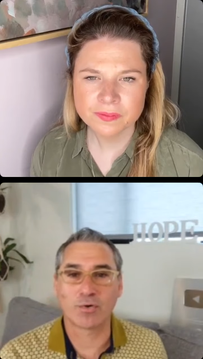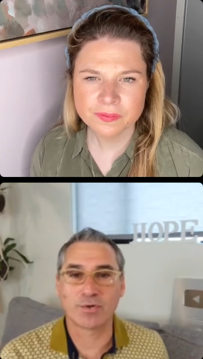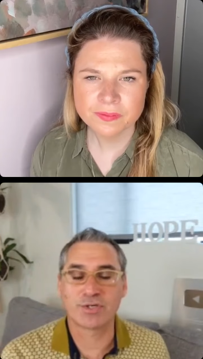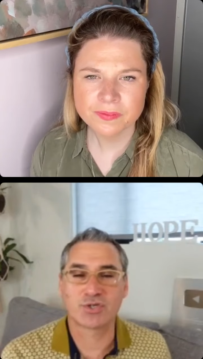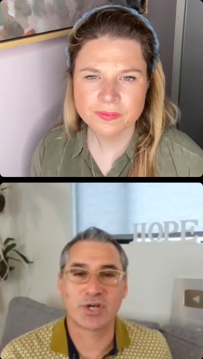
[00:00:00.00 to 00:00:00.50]

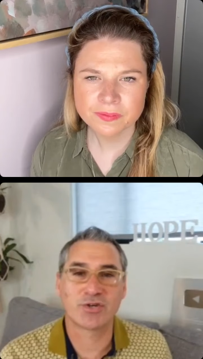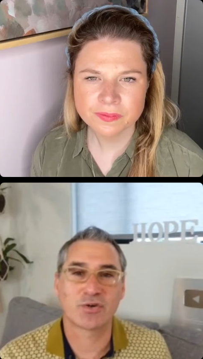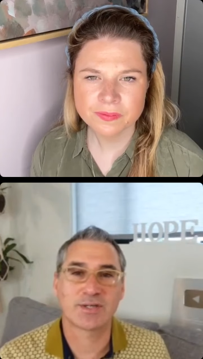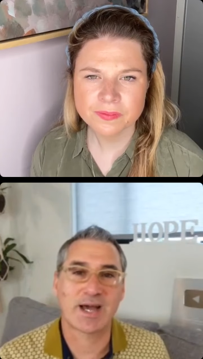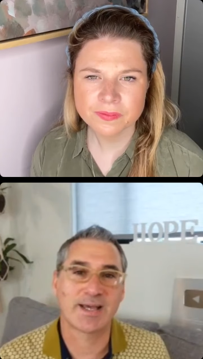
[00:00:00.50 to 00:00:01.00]
Speaker 1: going to change
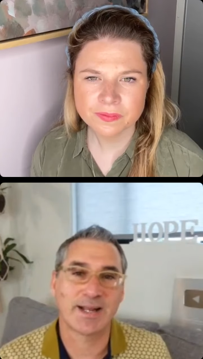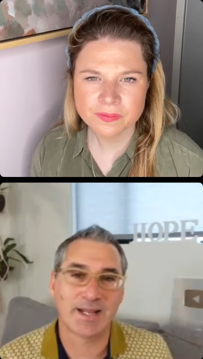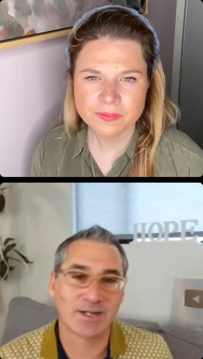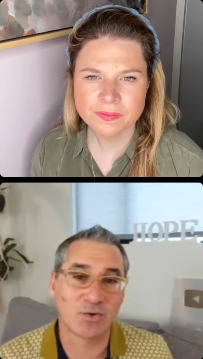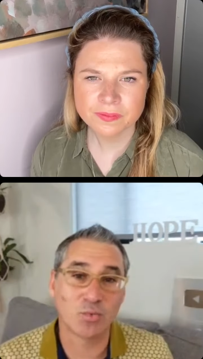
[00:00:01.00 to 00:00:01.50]
our diet
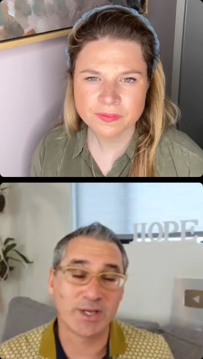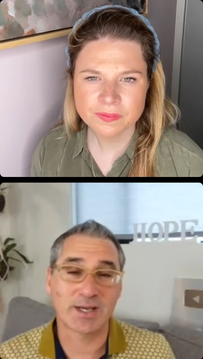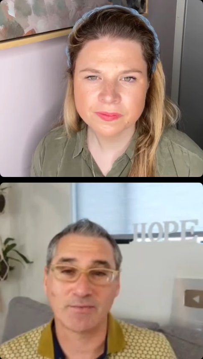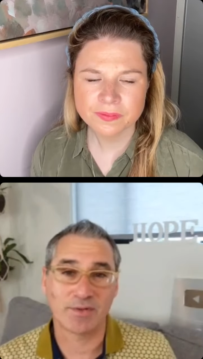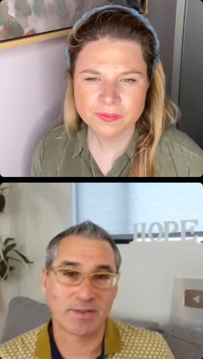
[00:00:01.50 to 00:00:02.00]
and in a
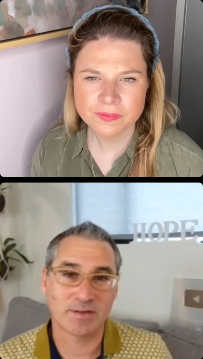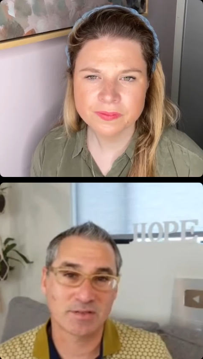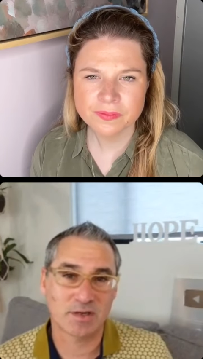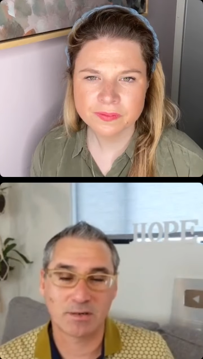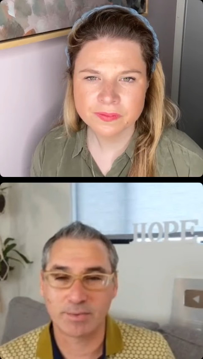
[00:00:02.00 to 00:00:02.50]
week everything's
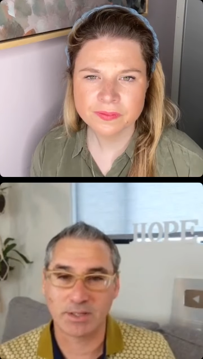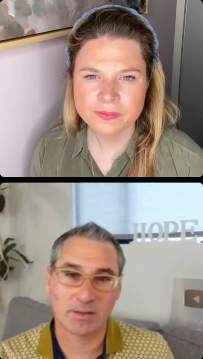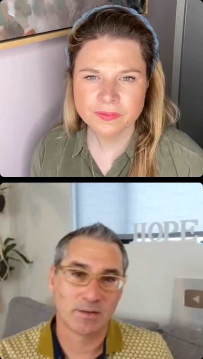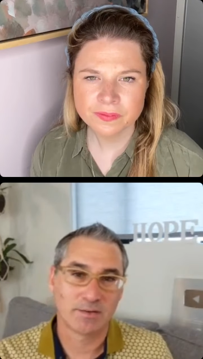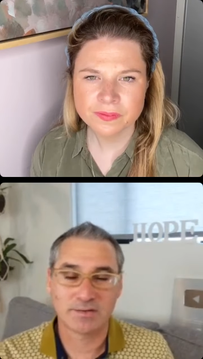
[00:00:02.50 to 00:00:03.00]
going to
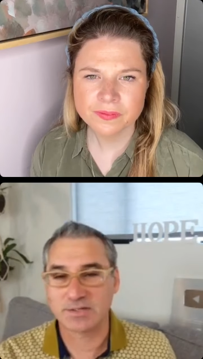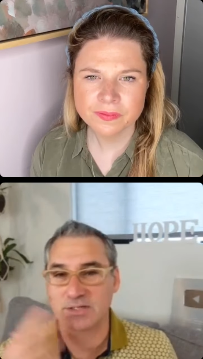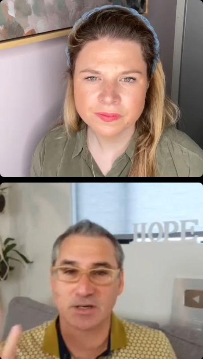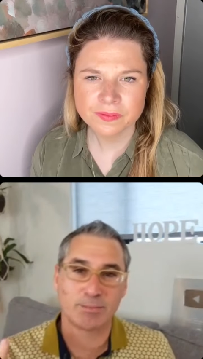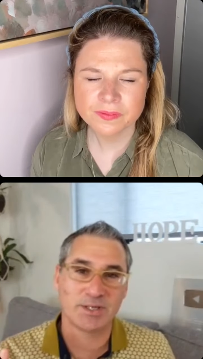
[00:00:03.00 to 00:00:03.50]
be, this is
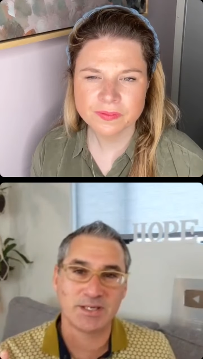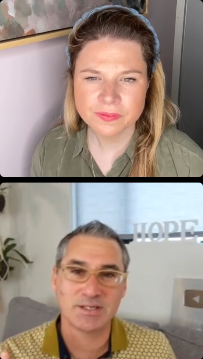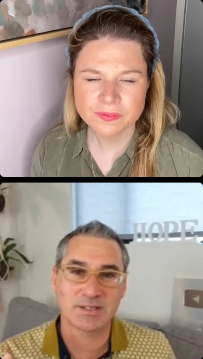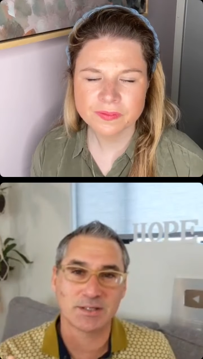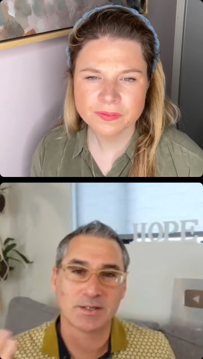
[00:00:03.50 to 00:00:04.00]
going to be
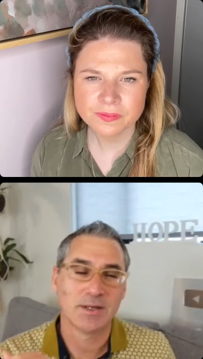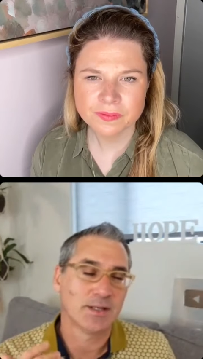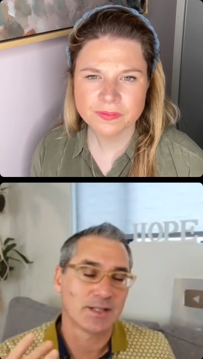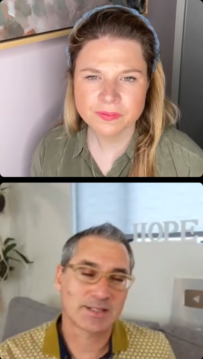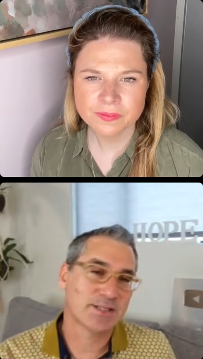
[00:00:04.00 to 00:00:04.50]
easy,
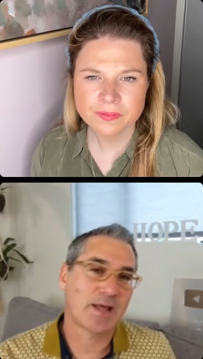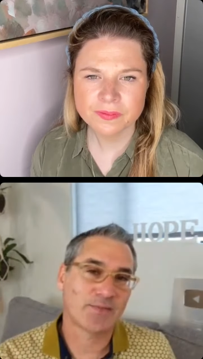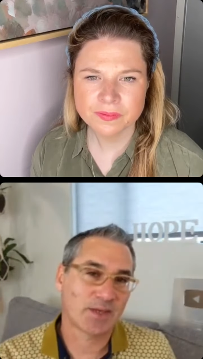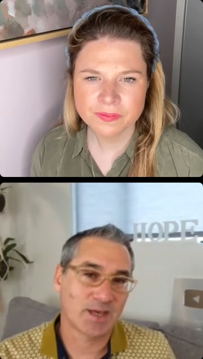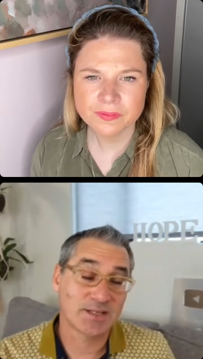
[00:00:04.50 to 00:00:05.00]
that's not
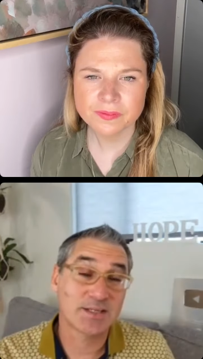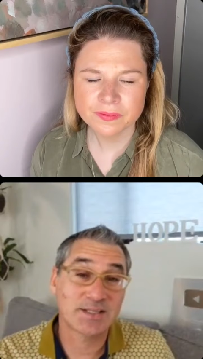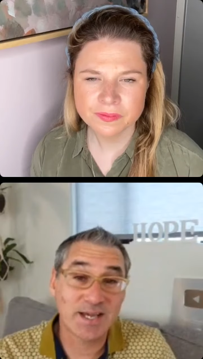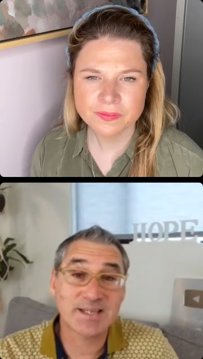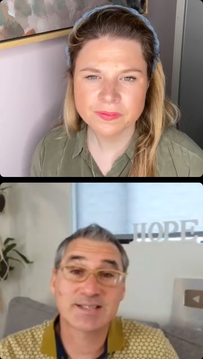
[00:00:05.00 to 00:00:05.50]
the case. It
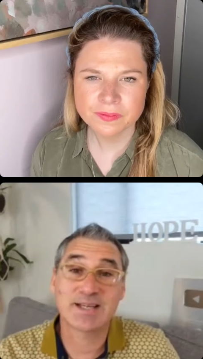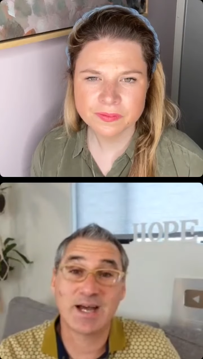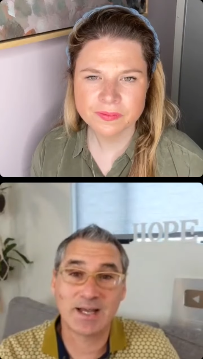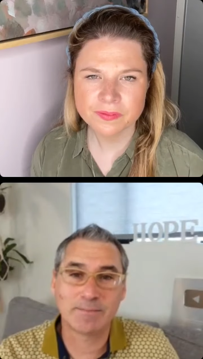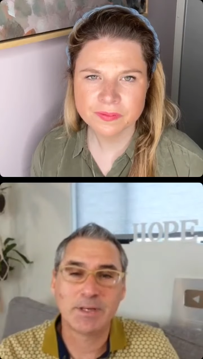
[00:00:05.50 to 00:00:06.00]
takes
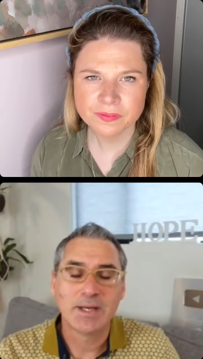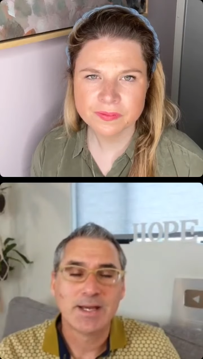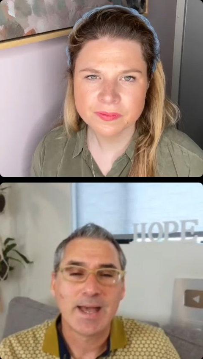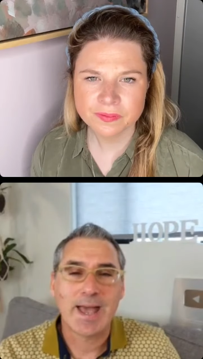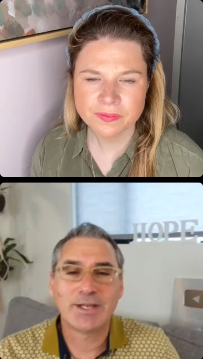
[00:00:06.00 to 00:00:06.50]
time,
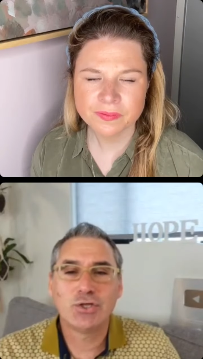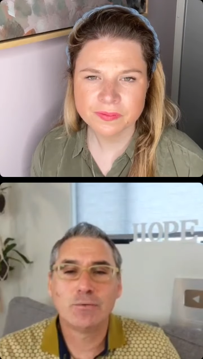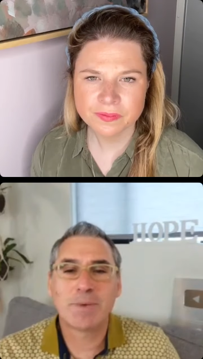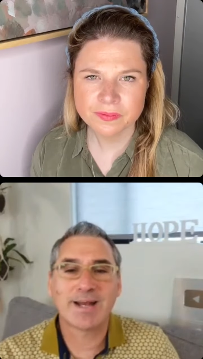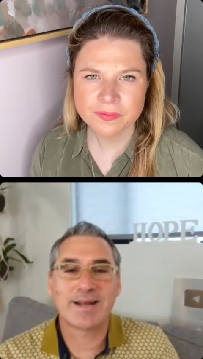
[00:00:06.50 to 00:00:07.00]
and
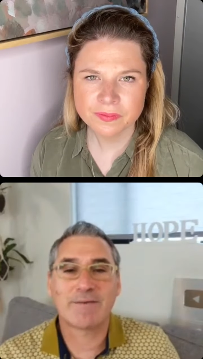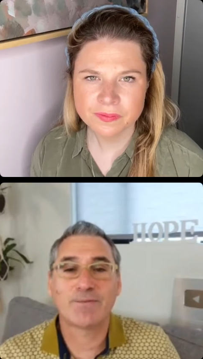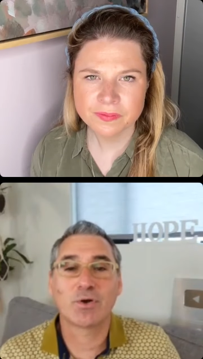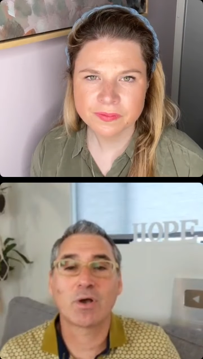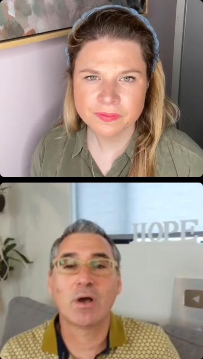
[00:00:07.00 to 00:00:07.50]
you might not
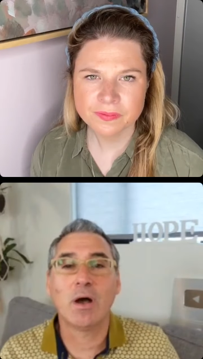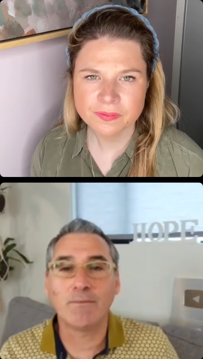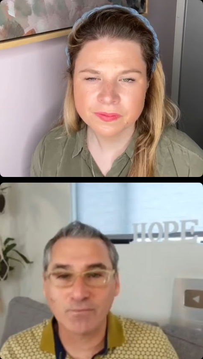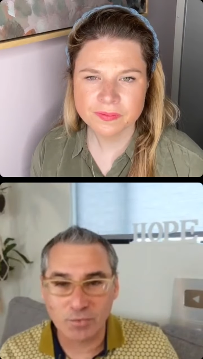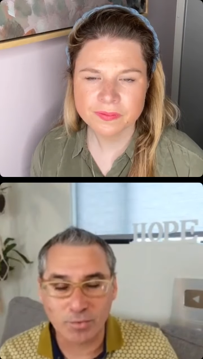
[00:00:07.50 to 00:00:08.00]
feel
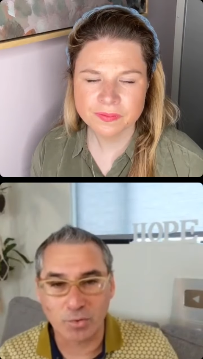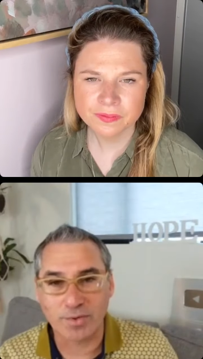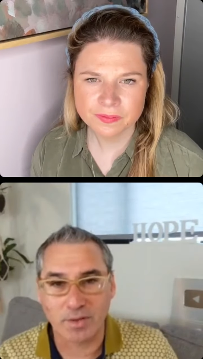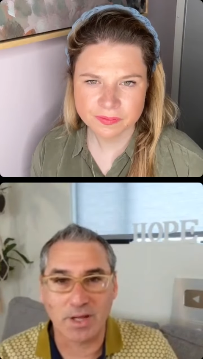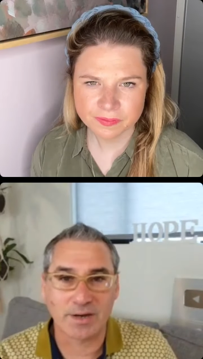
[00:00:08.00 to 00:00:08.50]
comfortable
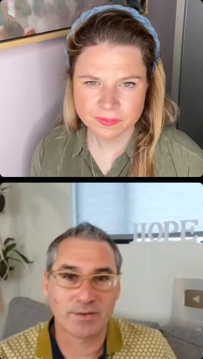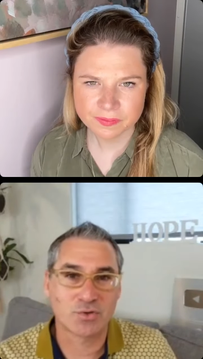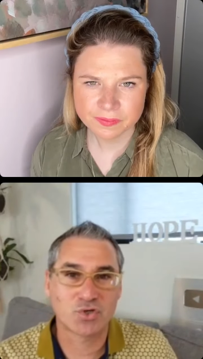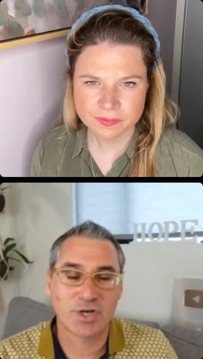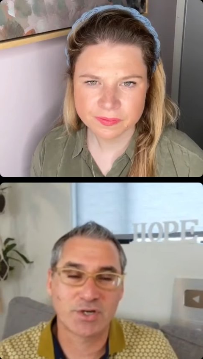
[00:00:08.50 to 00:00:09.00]
with a lot of
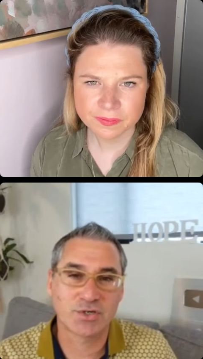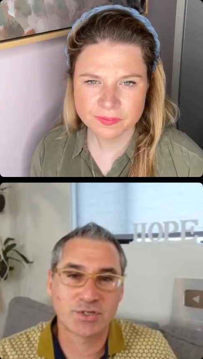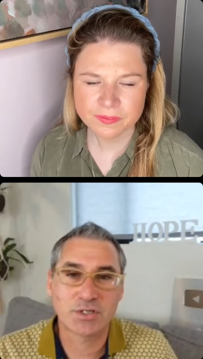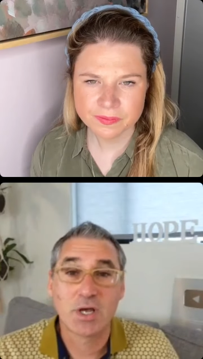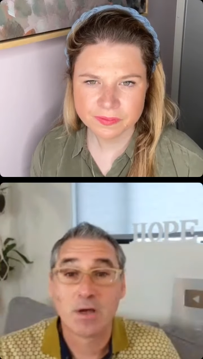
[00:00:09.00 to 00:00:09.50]
those
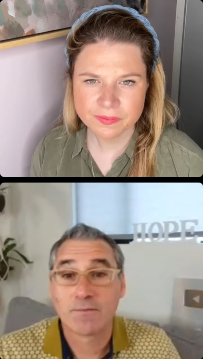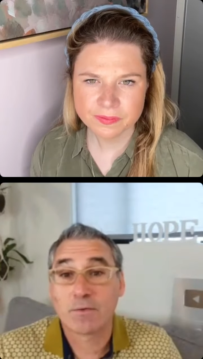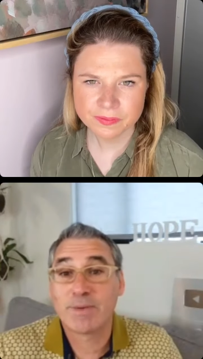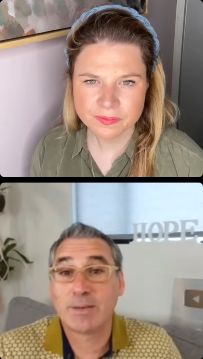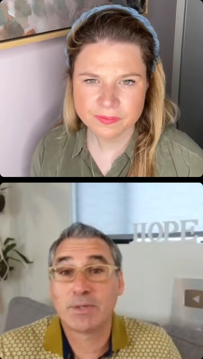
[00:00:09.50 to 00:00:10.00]
changes for
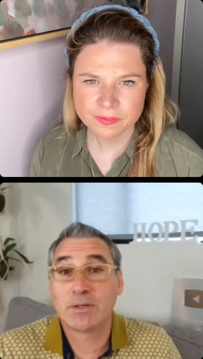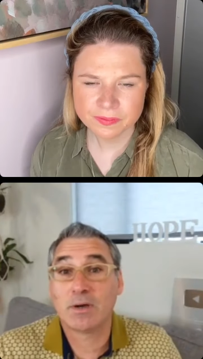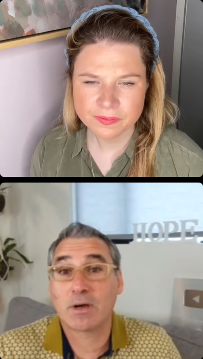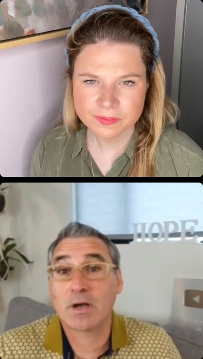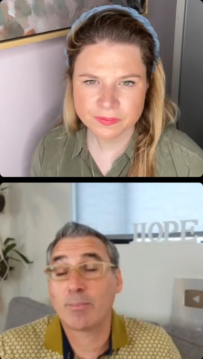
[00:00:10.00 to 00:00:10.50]
maybe
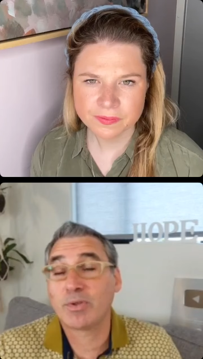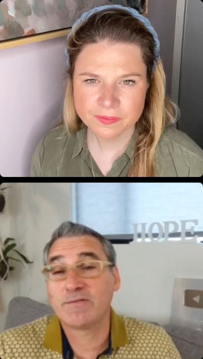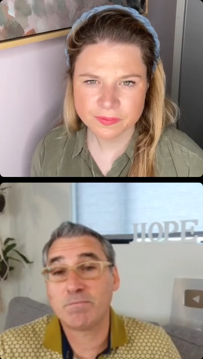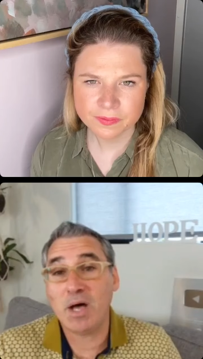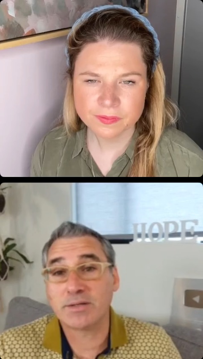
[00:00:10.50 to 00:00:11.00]
a couple
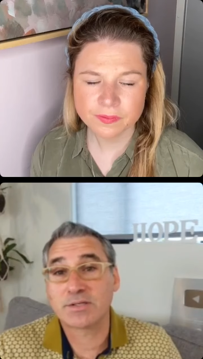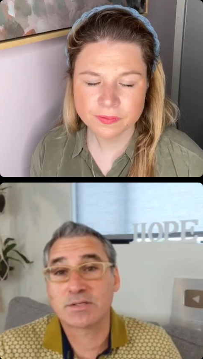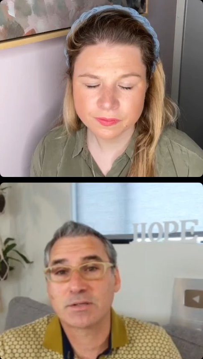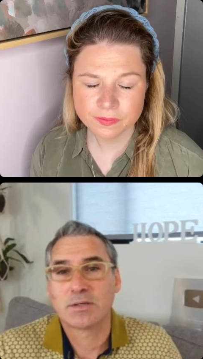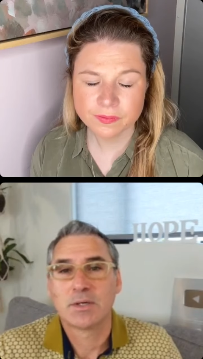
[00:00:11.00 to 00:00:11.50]
of months.